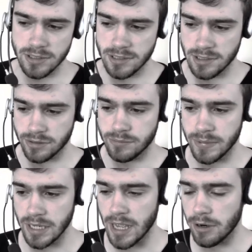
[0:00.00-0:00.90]
This is our
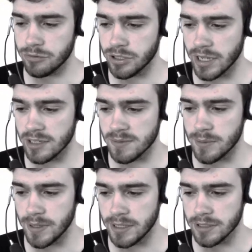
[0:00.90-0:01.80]
main counter against
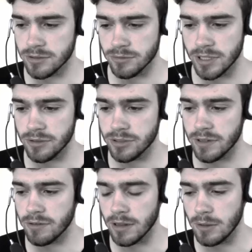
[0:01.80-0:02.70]
barbarians, so you
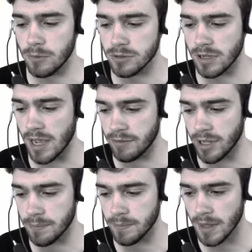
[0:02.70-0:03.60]
definitely want to have
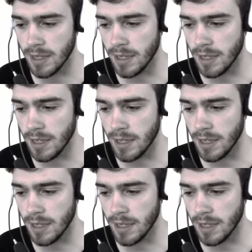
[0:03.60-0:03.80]
that.